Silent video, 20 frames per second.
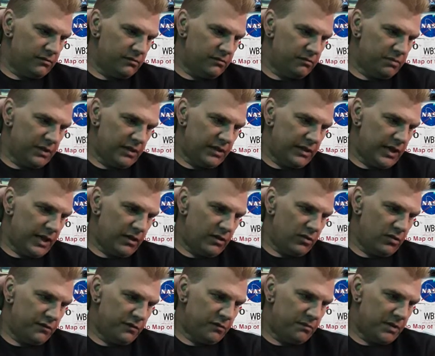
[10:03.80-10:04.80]
but I don't
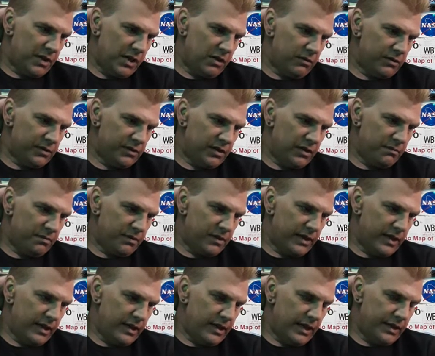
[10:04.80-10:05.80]
know if it powers up or
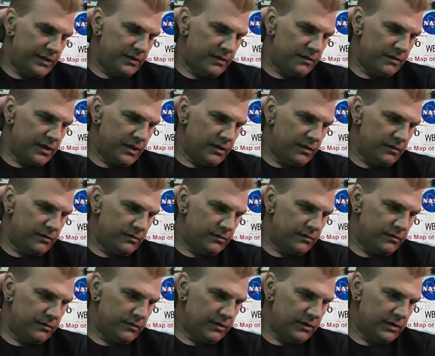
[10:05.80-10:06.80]
not. I don't know.
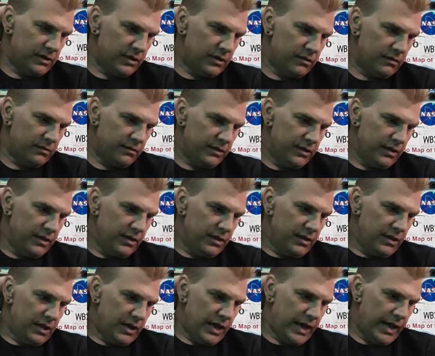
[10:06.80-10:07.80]
So
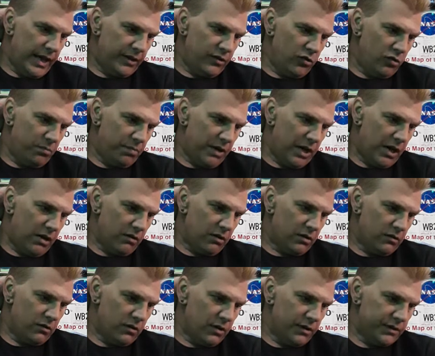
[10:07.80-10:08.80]
it had no power
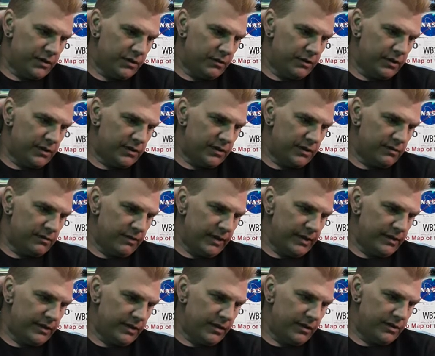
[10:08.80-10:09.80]
cord to it, so
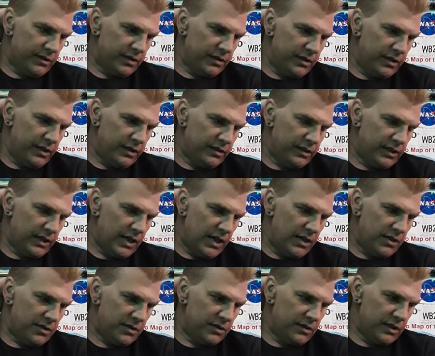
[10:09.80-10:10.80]
right there is a good
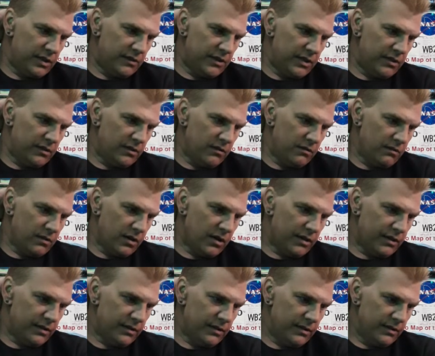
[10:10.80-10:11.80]
indication the thing don't work.
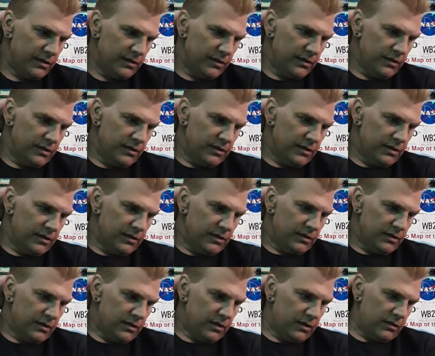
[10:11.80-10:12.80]

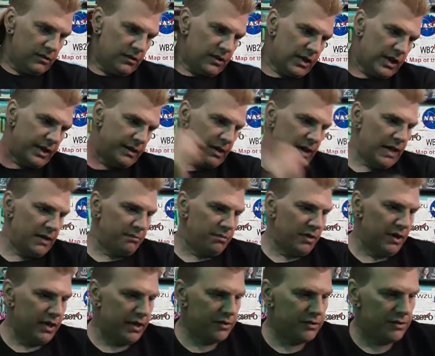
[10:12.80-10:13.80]
You know, I
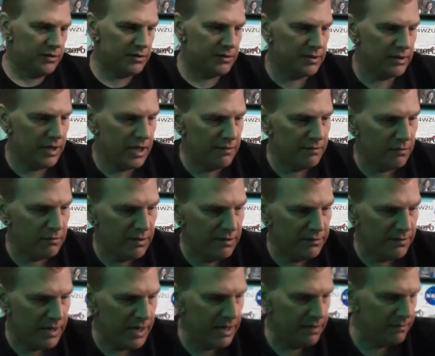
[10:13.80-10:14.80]
bought it just to have a
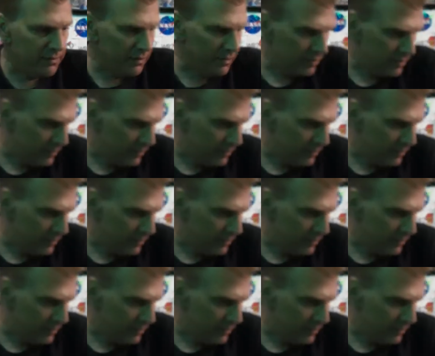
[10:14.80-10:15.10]
revival,